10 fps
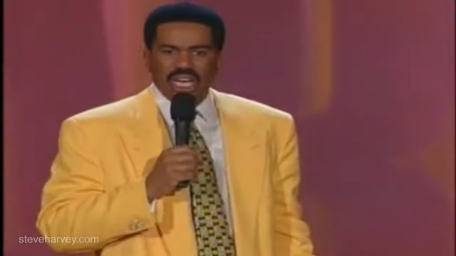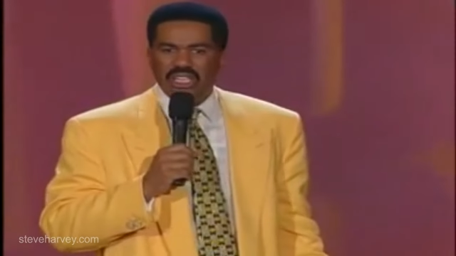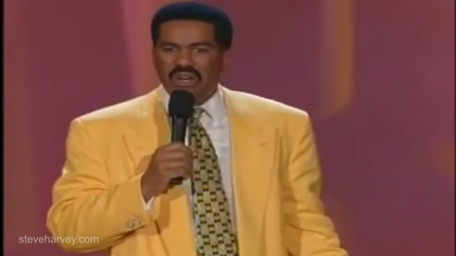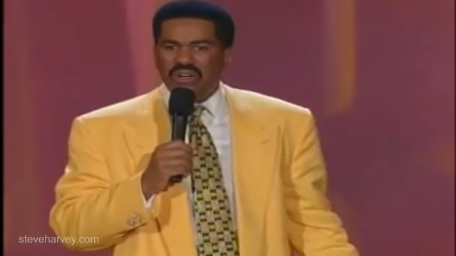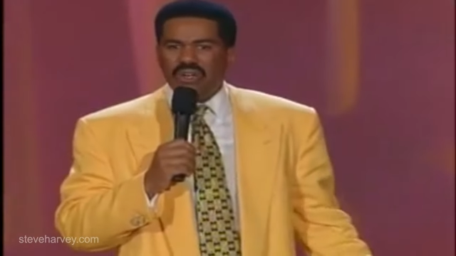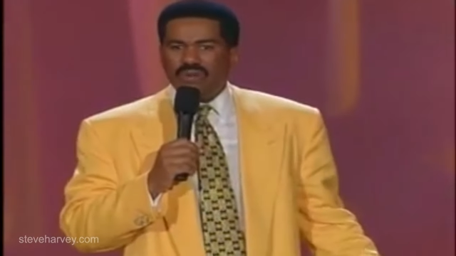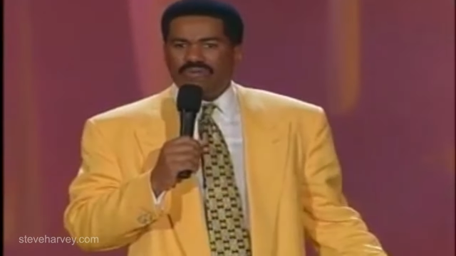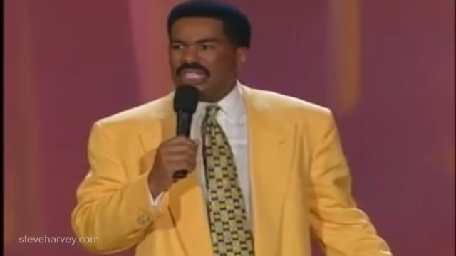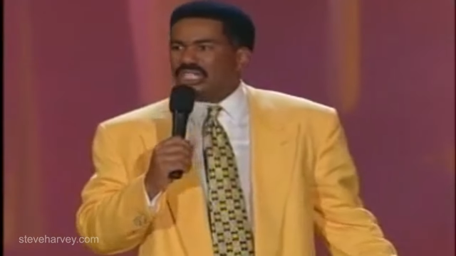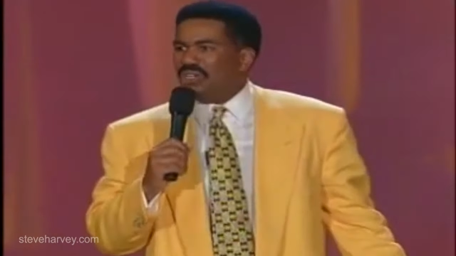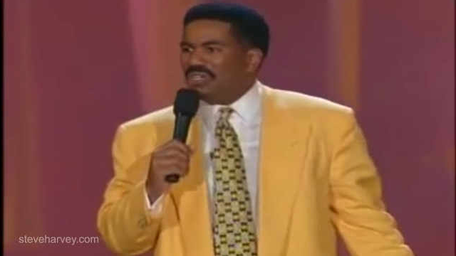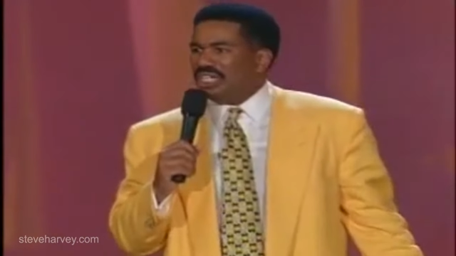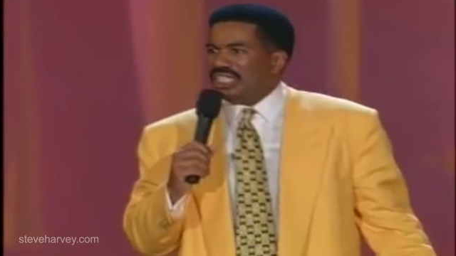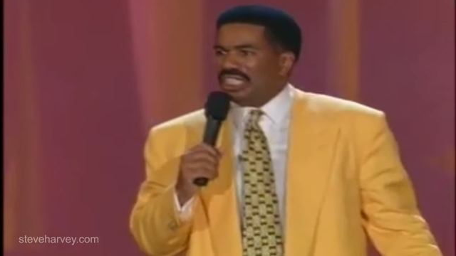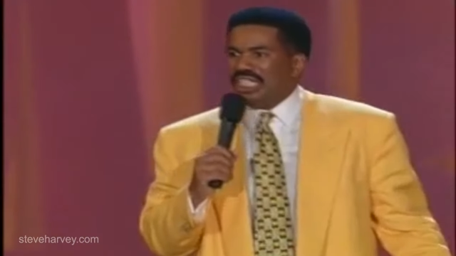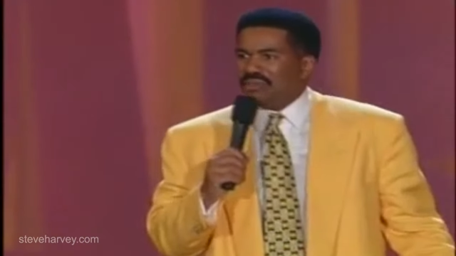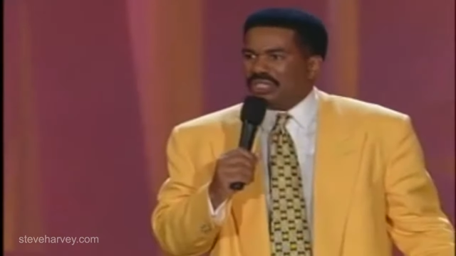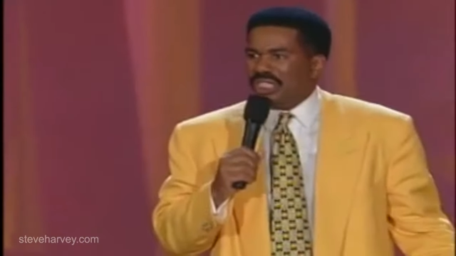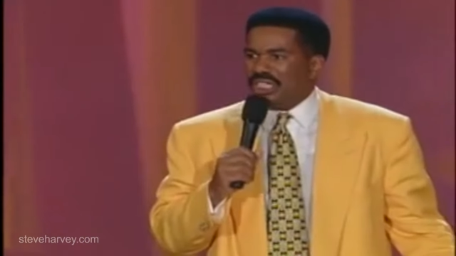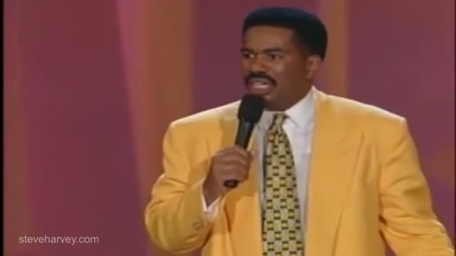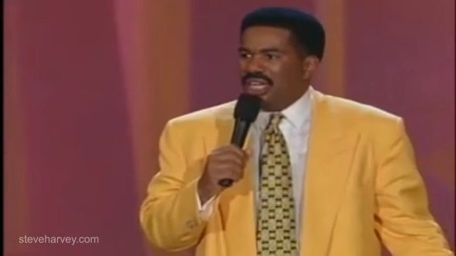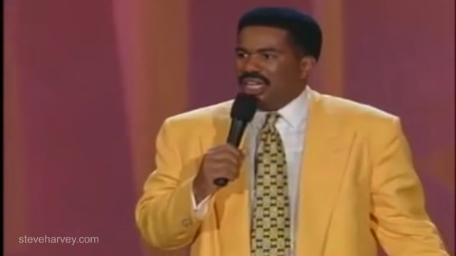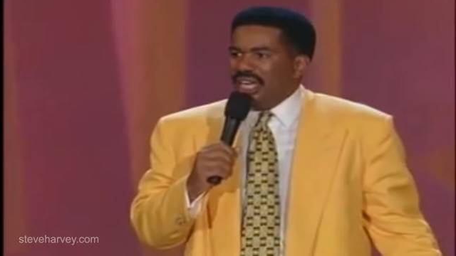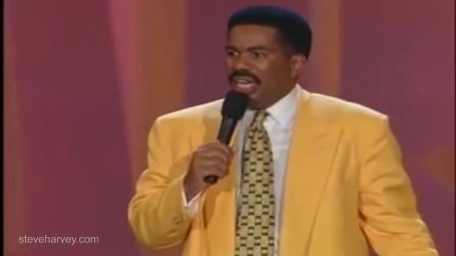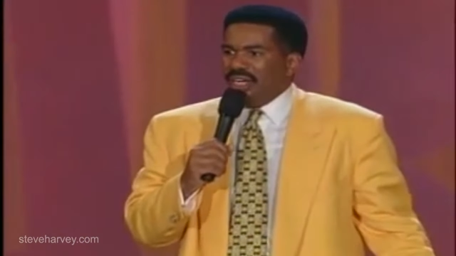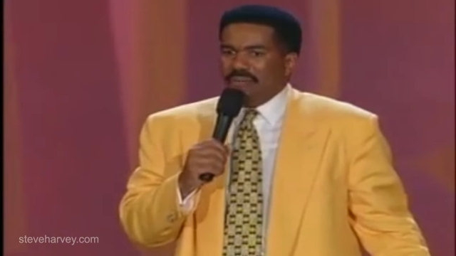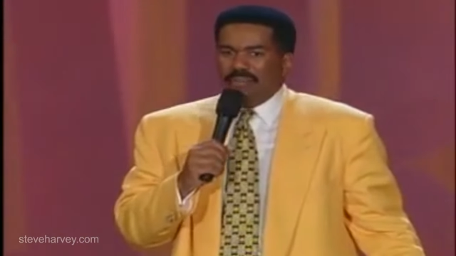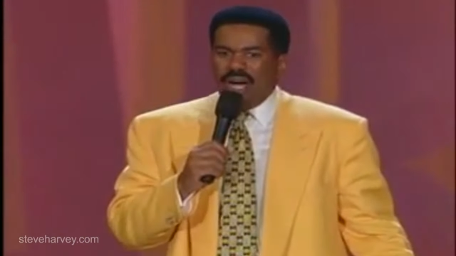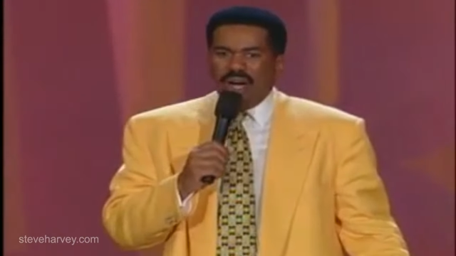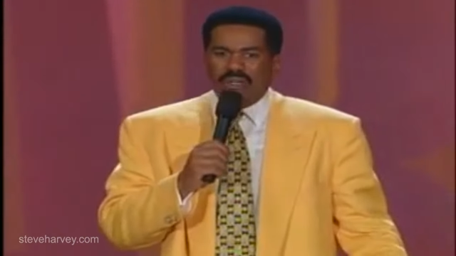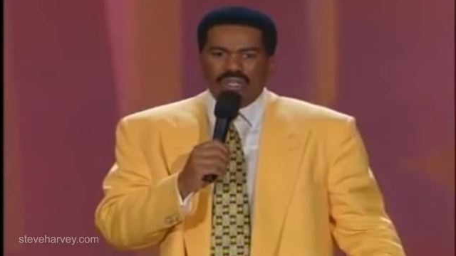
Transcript: Y'all can go to Victoria's Secrets and, and the mall.